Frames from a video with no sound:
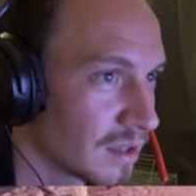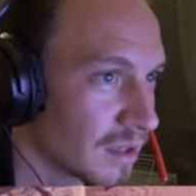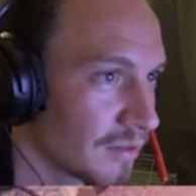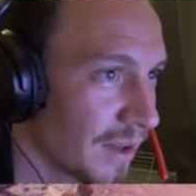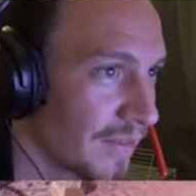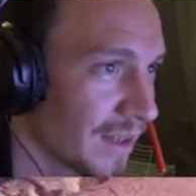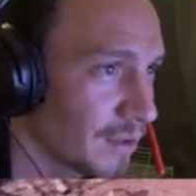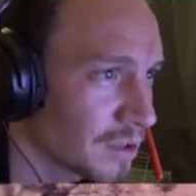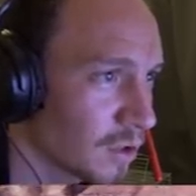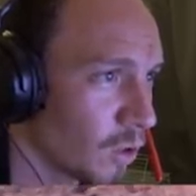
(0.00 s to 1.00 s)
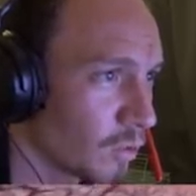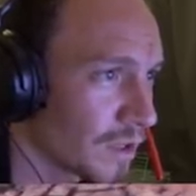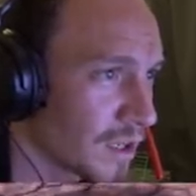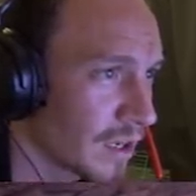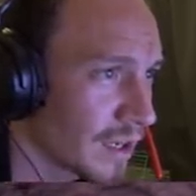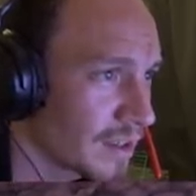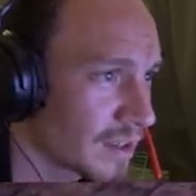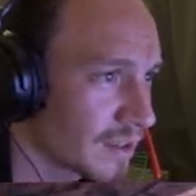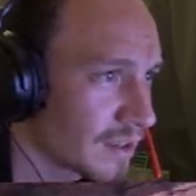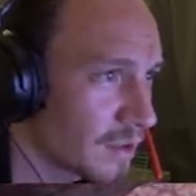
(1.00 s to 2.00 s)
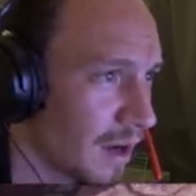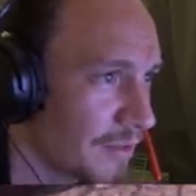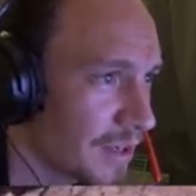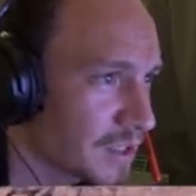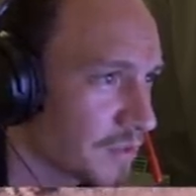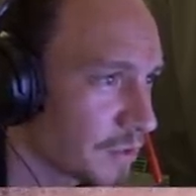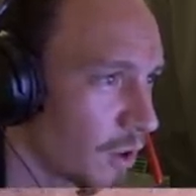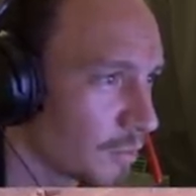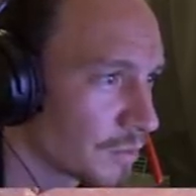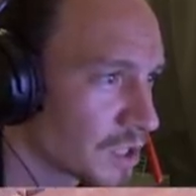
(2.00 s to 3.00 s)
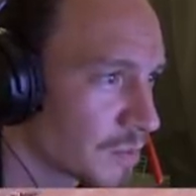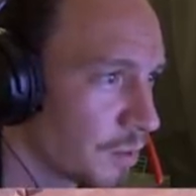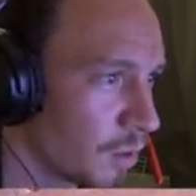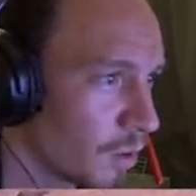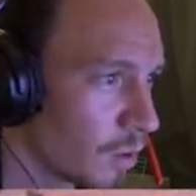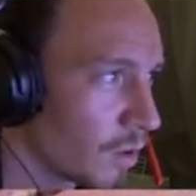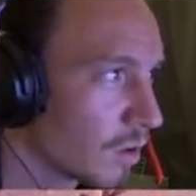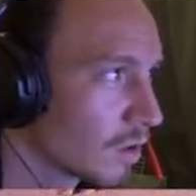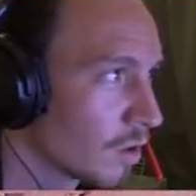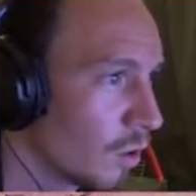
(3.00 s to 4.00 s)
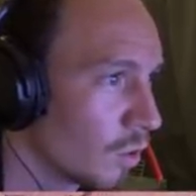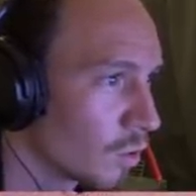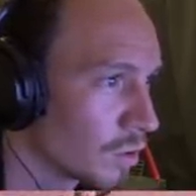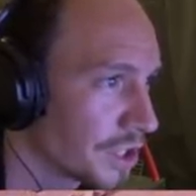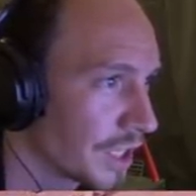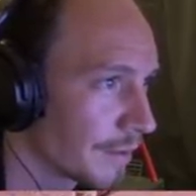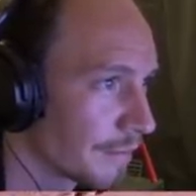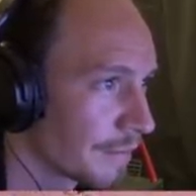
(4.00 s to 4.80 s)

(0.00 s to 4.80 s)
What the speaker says: In fact, that looks awfully like the graphics from Spore. Oh, shit.